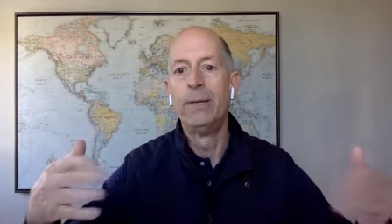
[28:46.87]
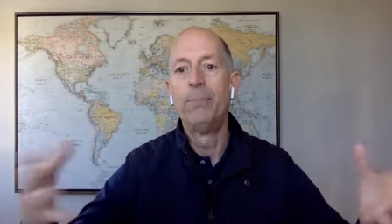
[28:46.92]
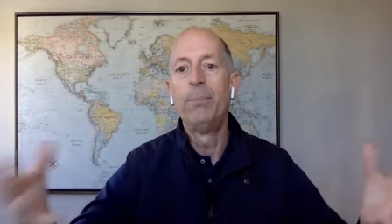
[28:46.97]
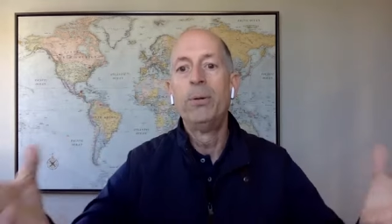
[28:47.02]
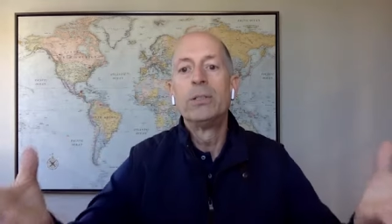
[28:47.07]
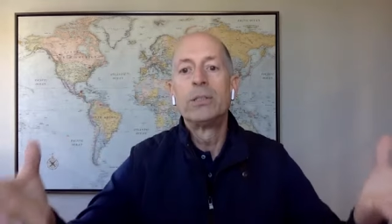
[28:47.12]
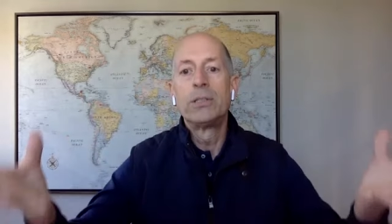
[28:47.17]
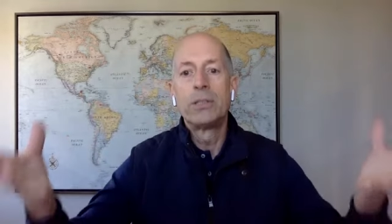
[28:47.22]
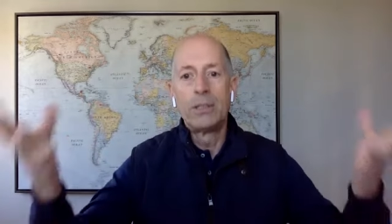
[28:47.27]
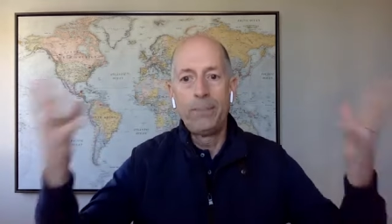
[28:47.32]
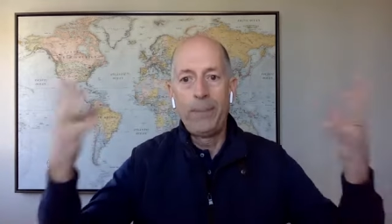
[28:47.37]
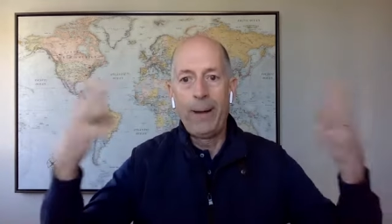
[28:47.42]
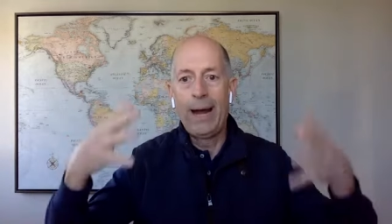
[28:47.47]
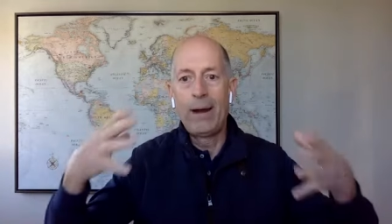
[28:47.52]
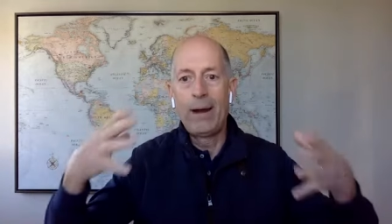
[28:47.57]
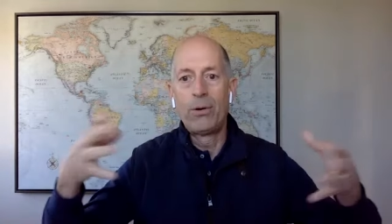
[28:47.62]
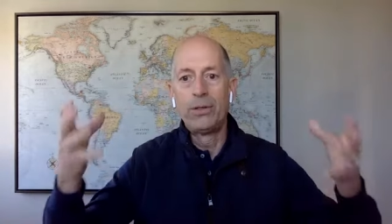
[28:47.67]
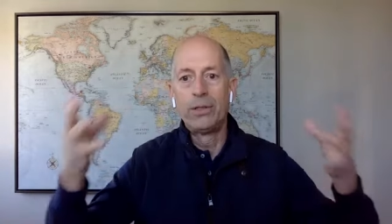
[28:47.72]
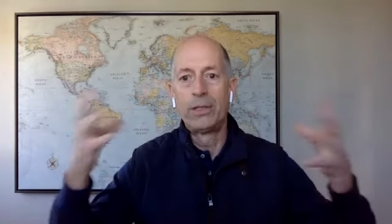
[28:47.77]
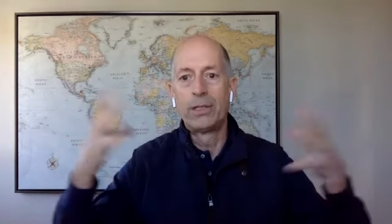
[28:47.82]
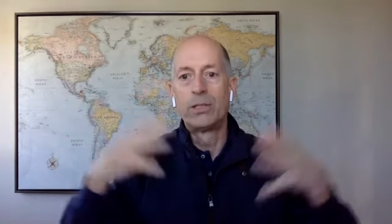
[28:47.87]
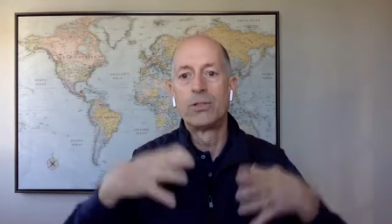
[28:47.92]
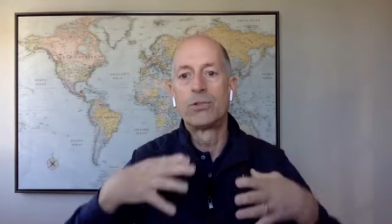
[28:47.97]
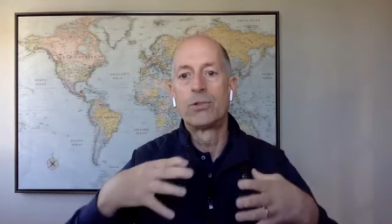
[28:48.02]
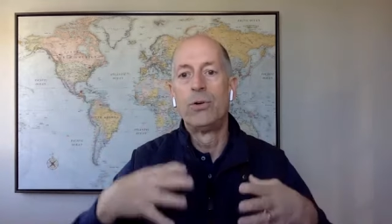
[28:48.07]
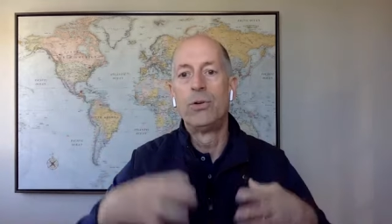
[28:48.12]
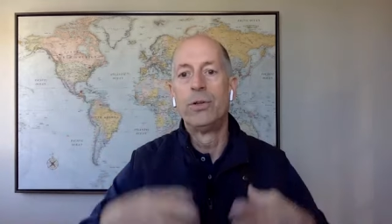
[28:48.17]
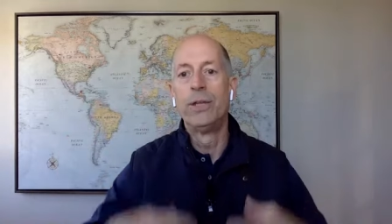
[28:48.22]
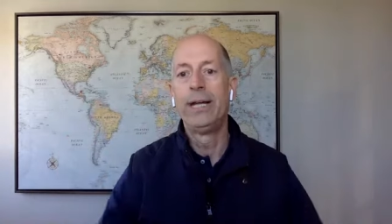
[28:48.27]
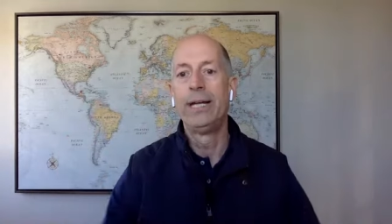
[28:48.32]
It puts the power and the
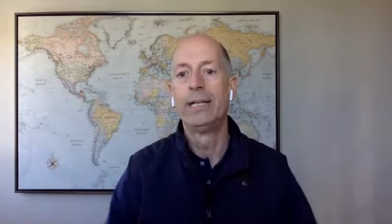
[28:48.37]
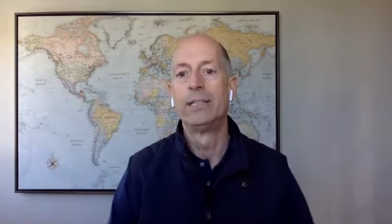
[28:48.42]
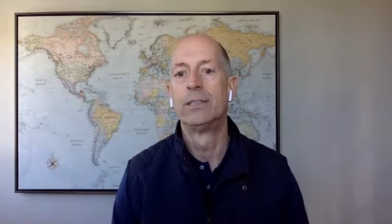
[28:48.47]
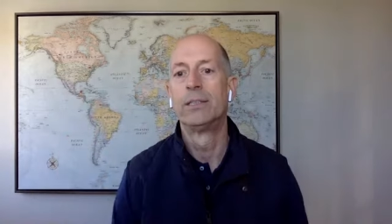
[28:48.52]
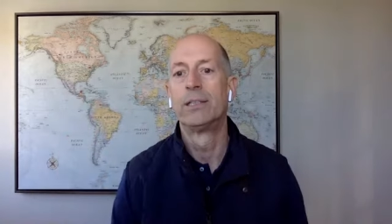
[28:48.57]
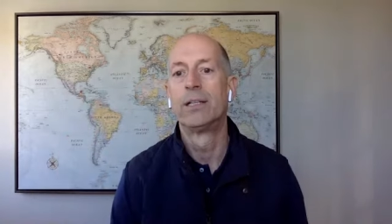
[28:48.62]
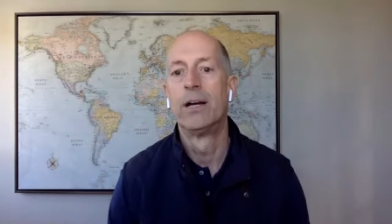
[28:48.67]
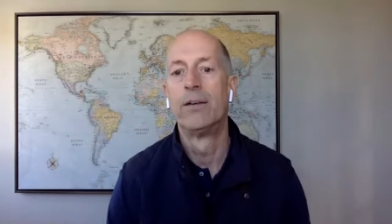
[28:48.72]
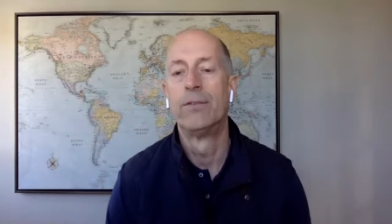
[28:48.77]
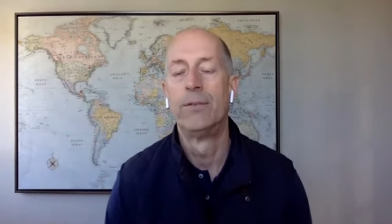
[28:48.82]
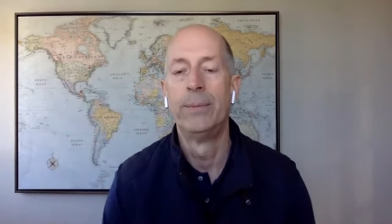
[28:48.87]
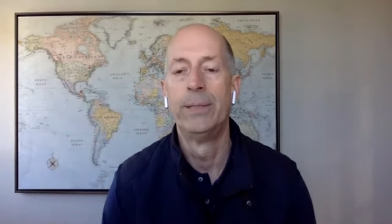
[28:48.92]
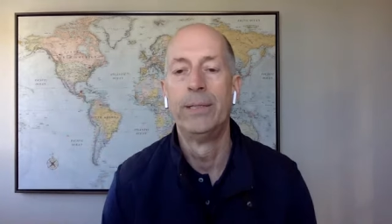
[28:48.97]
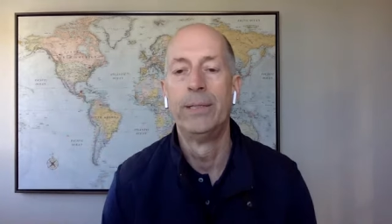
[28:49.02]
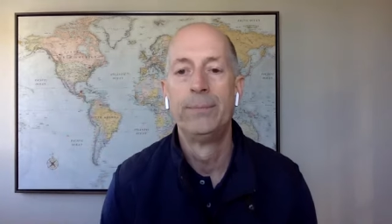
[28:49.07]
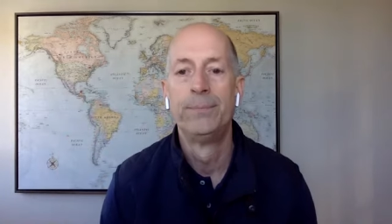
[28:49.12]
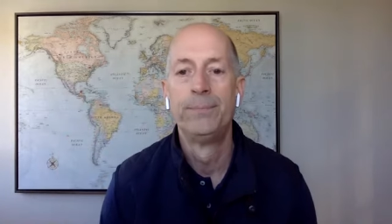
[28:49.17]
control in the hands of the government.